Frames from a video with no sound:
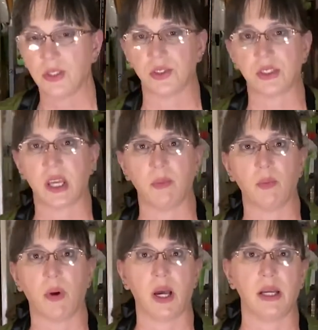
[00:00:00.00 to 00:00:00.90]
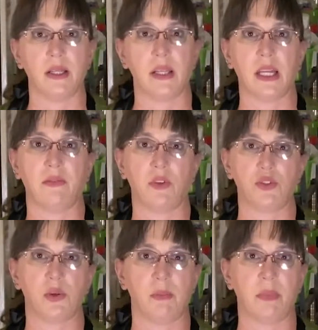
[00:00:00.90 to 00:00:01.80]
Just keep in mind that if you
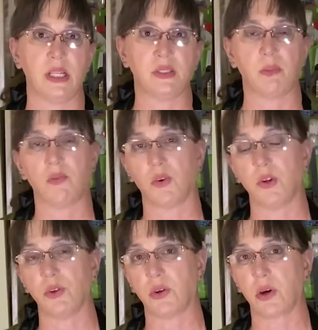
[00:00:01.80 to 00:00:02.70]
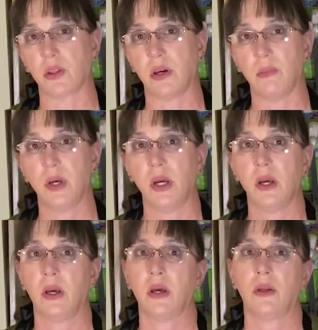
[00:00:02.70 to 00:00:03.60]
trim beets before you cook them,
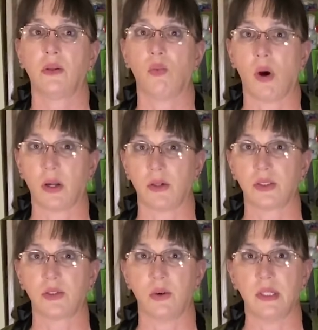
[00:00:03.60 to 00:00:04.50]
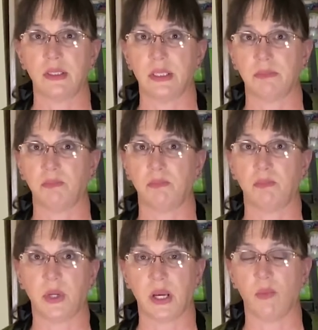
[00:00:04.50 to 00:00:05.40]
the water is going to
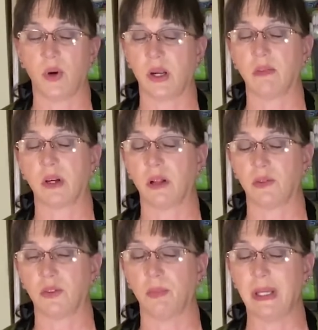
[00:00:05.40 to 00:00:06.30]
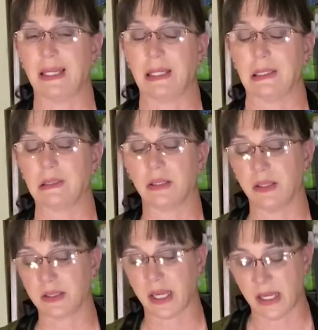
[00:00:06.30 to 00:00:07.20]
become whatever color the beet is. In
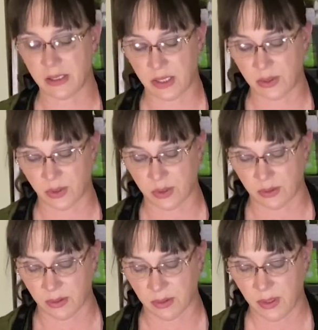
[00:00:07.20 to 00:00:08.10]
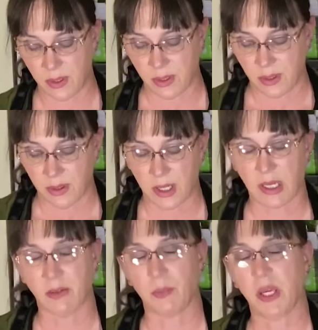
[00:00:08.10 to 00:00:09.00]
this case, these are kind
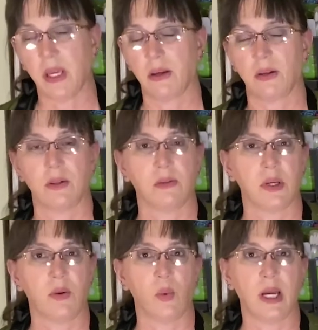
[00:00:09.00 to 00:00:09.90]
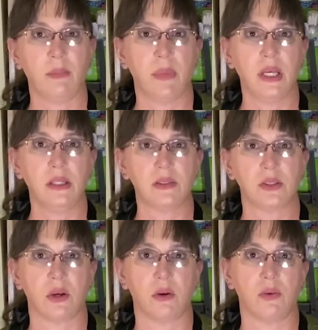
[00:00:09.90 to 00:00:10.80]
of a pink and white beet,
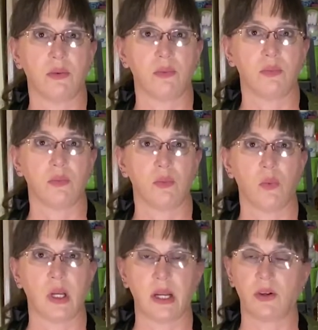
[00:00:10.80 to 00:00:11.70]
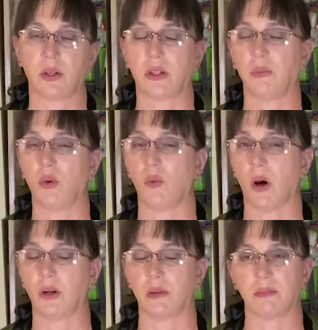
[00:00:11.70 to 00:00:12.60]
so when I cook them, the
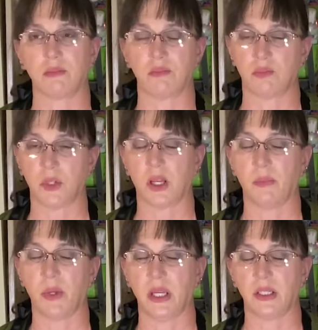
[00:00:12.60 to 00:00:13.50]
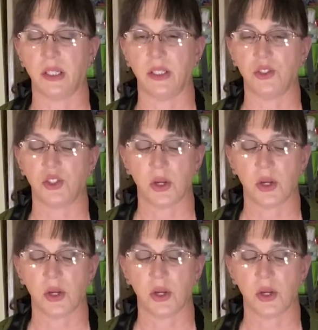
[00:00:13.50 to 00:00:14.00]
water got a pink tinge.